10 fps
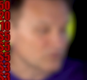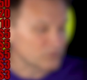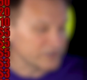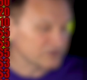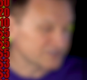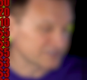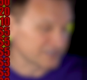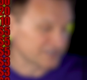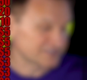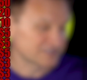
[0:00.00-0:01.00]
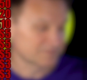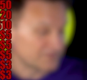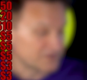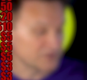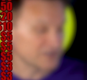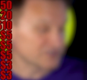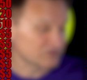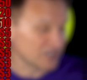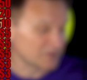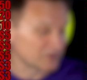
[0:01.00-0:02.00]
Real Six, Furious
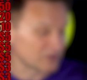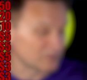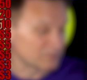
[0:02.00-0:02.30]
Grommel,